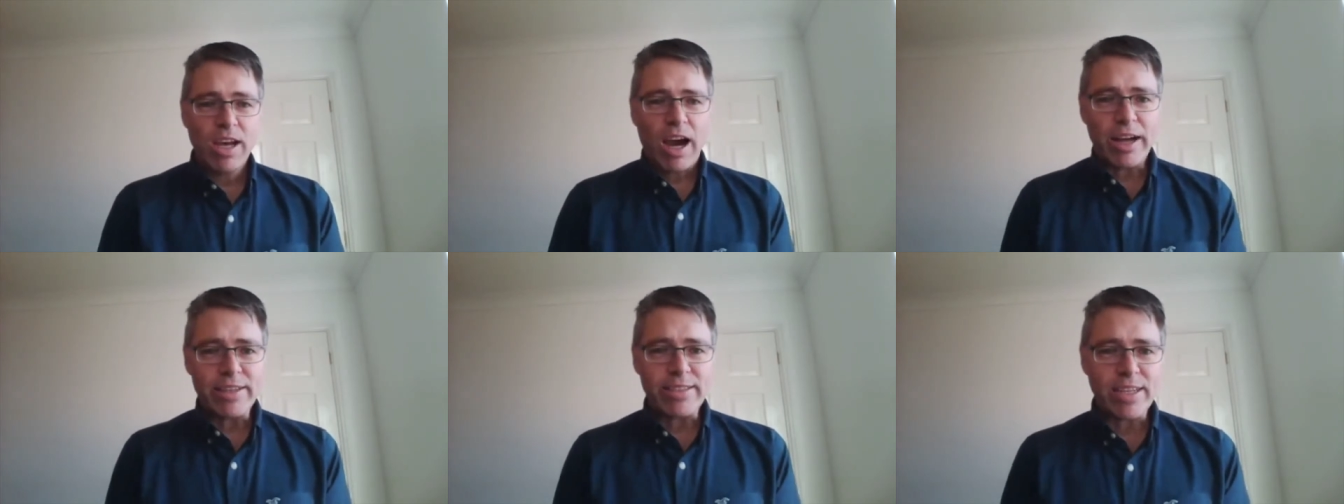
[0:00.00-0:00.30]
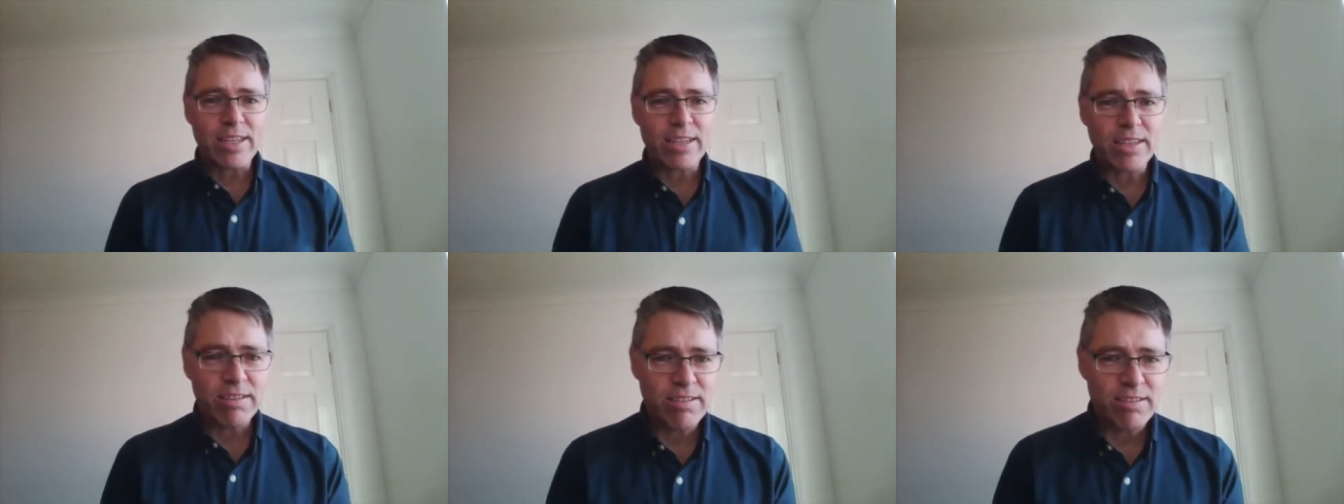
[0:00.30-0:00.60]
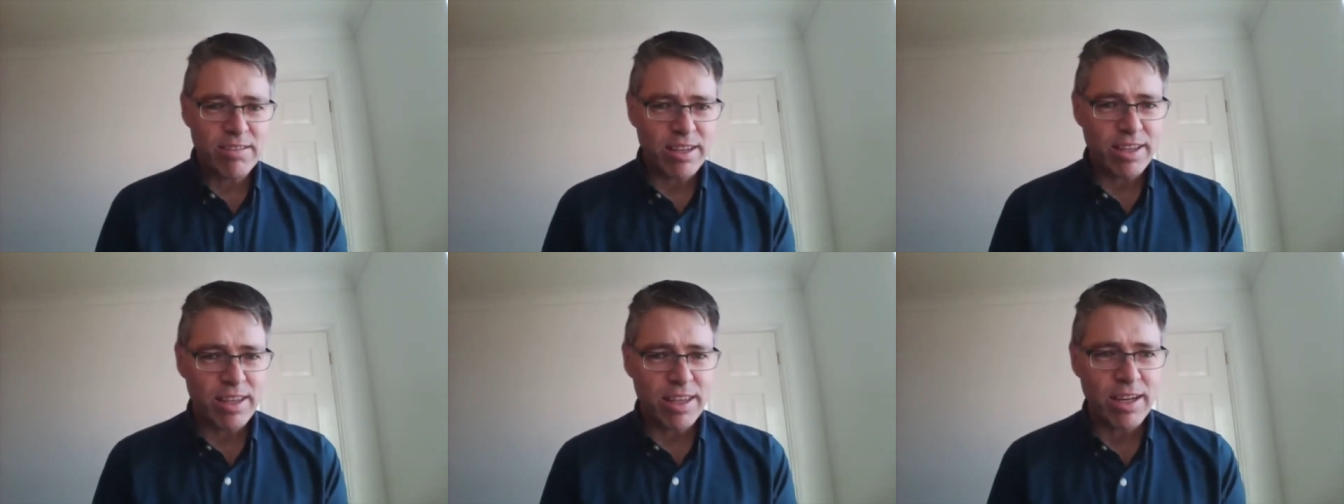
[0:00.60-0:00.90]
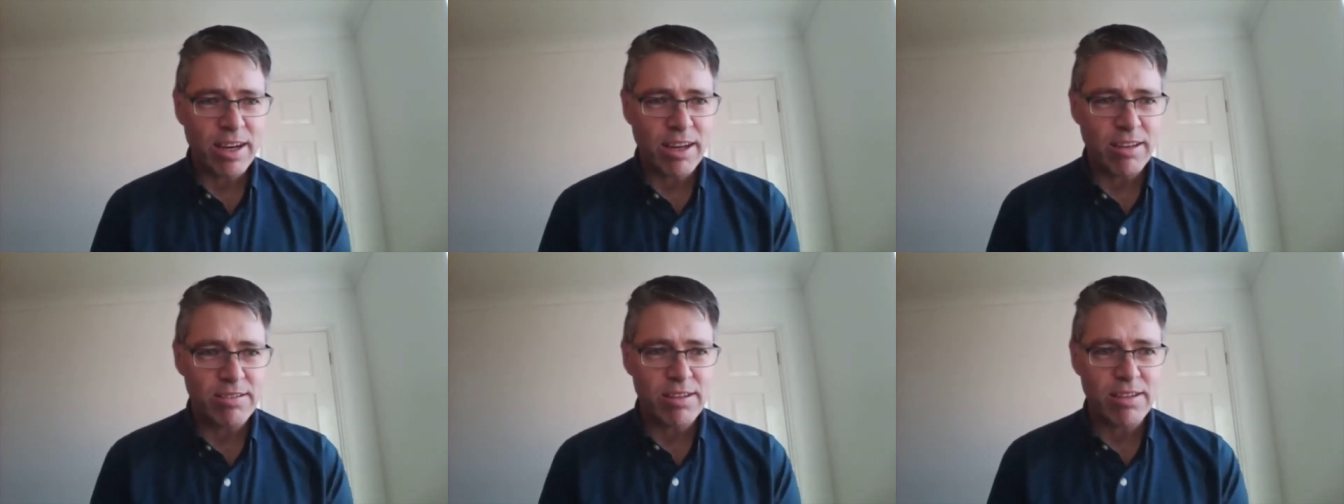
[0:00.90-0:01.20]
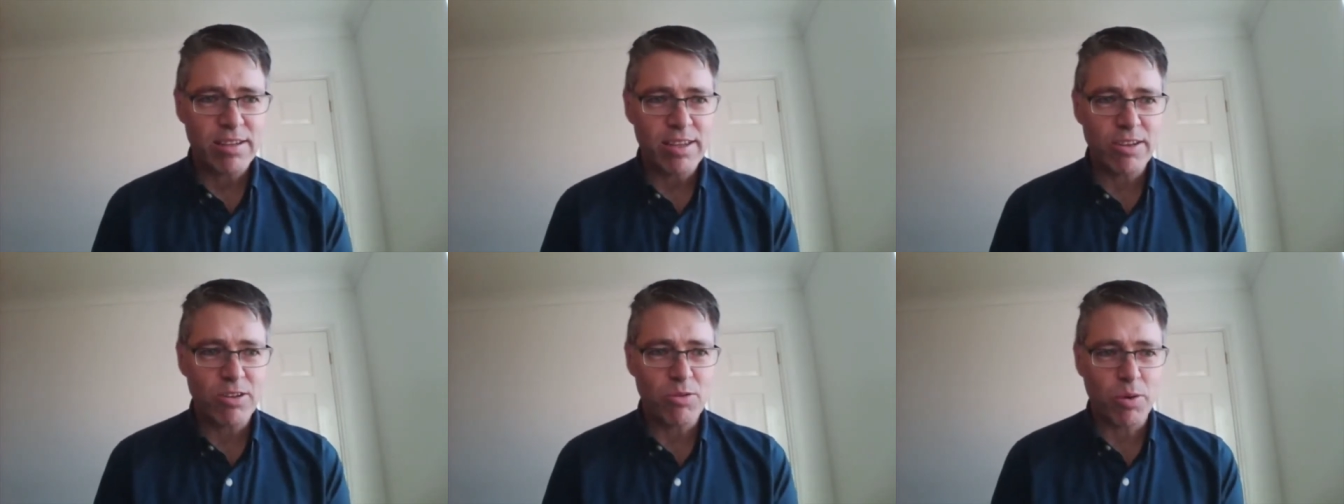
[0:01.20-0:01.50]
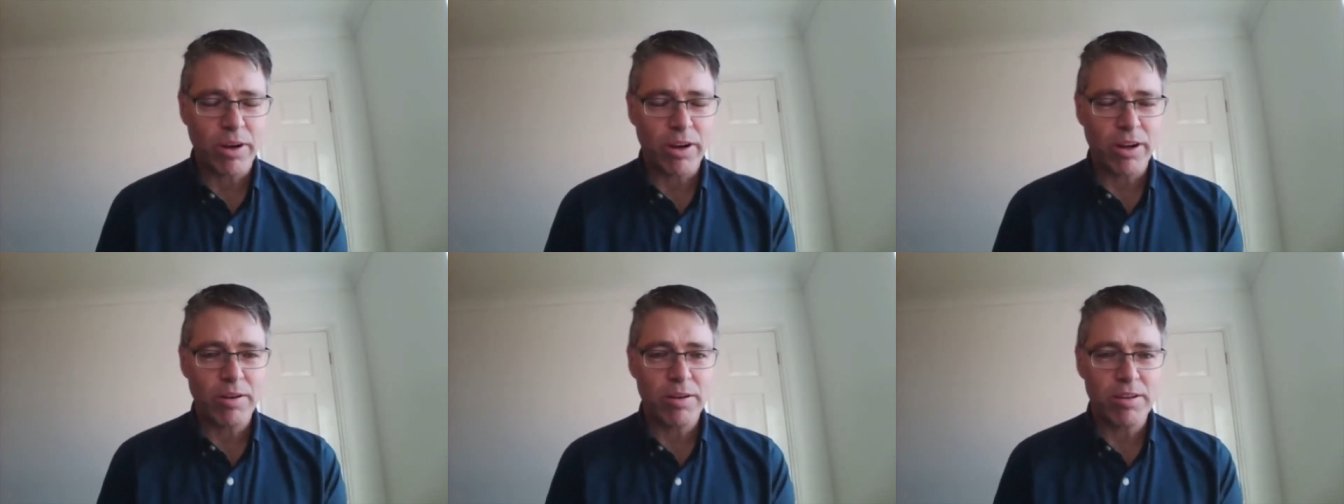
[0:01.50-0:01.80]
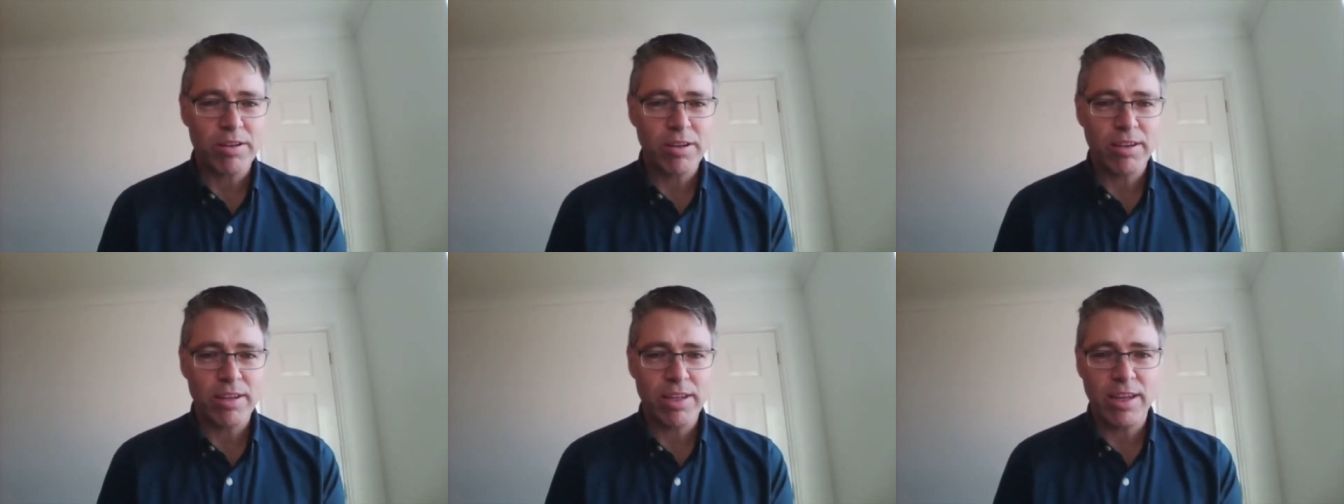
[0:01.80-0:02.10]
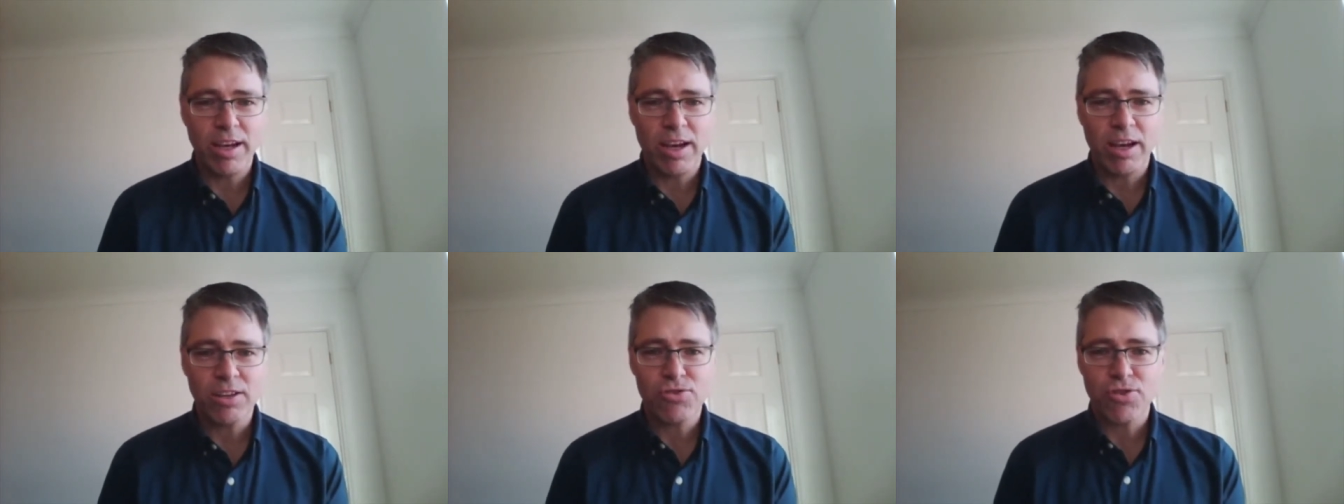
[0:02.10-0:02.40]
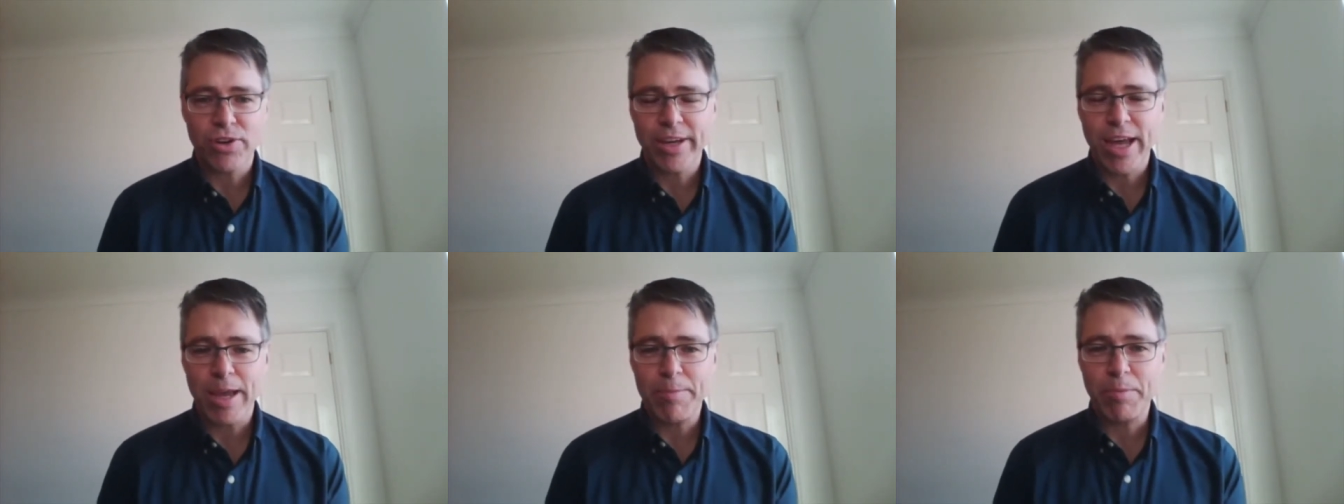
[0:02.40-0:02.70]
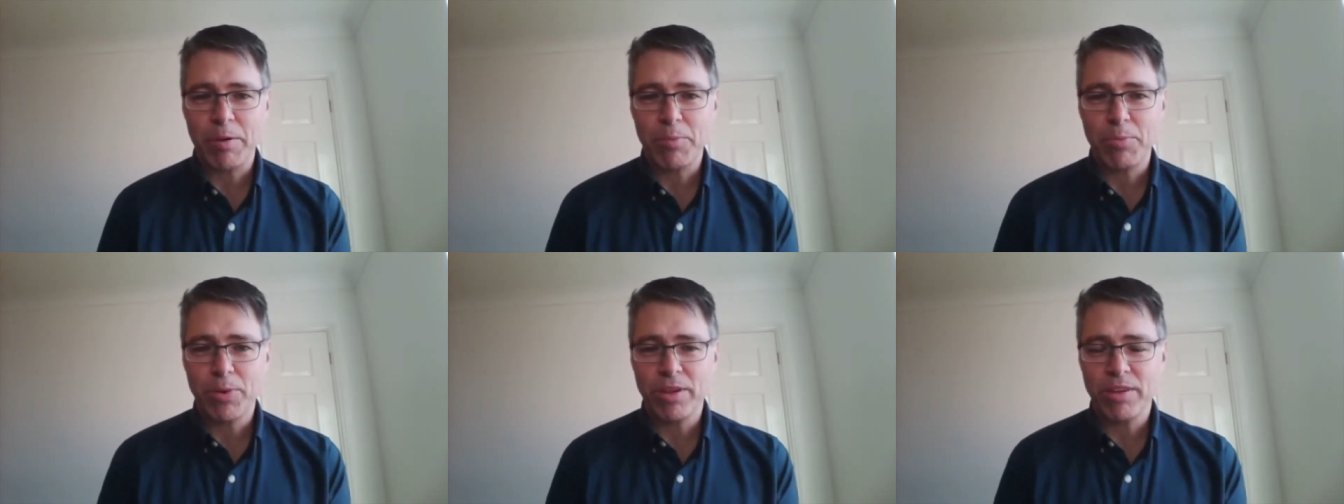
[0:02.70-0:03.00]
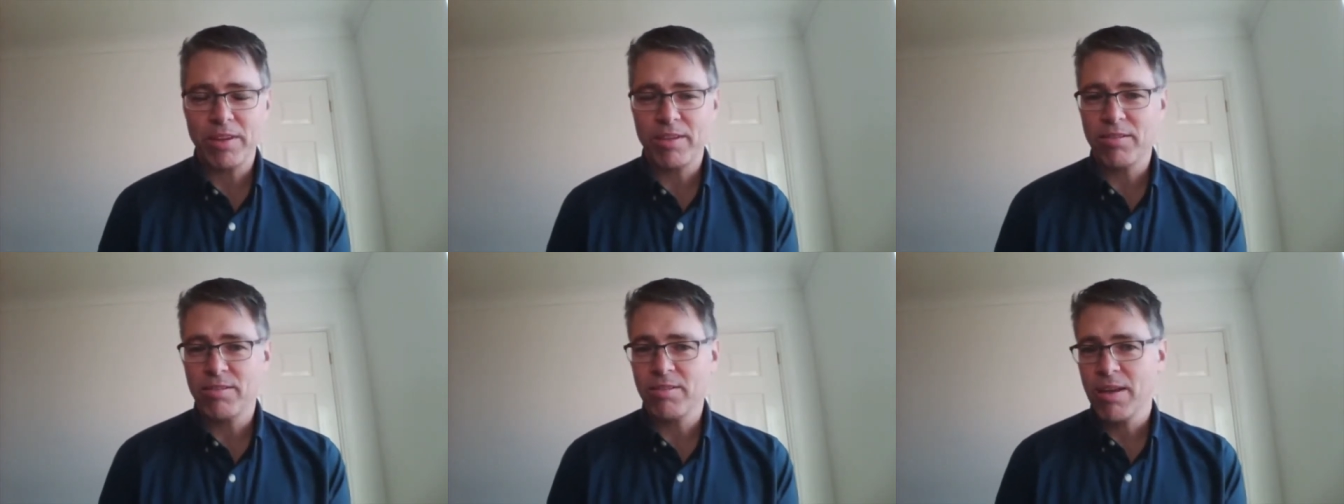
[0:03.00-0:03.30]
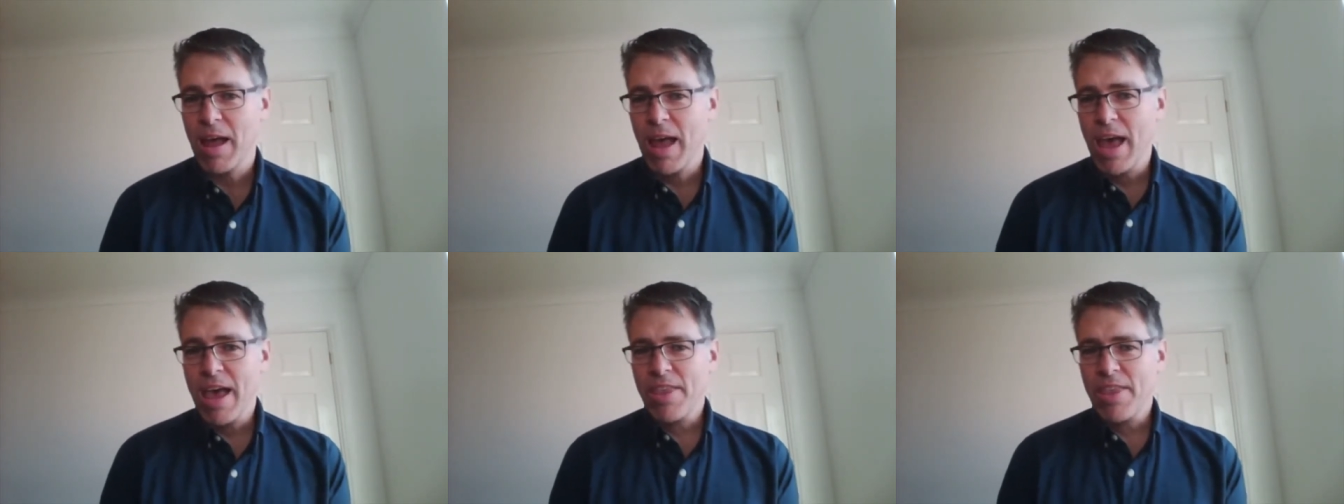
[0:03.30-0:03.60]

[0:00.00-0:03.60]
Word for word: I did consider the answer to this one, and the answer I came up with is